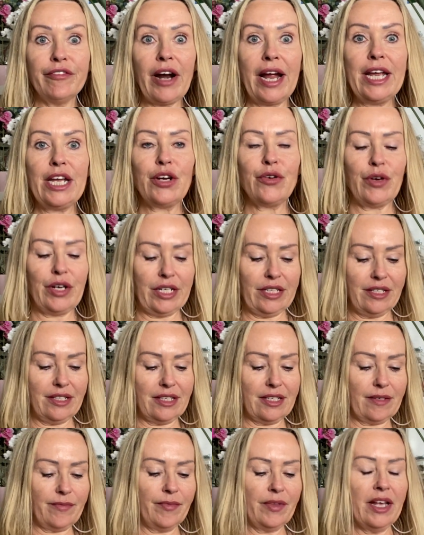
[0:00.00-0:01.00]

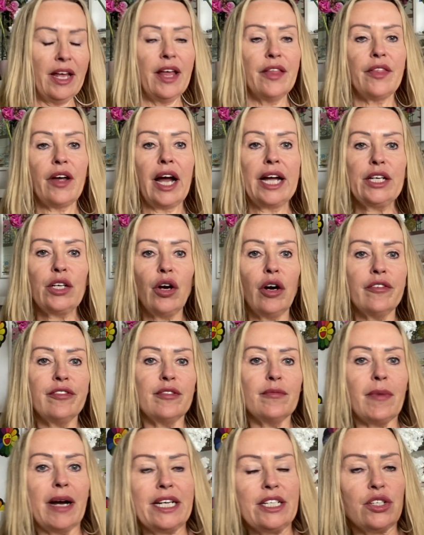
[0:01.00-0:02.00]
fragrance that I got
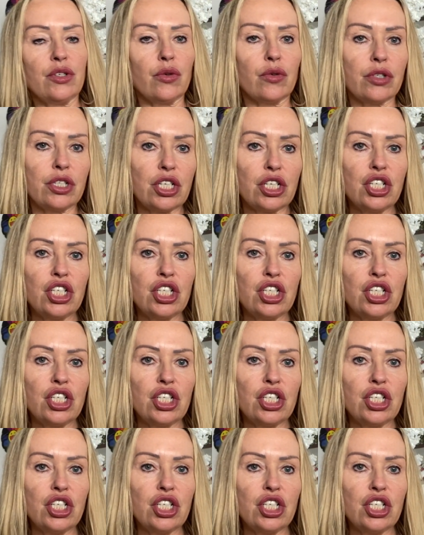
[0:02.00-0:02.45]
for my daughter.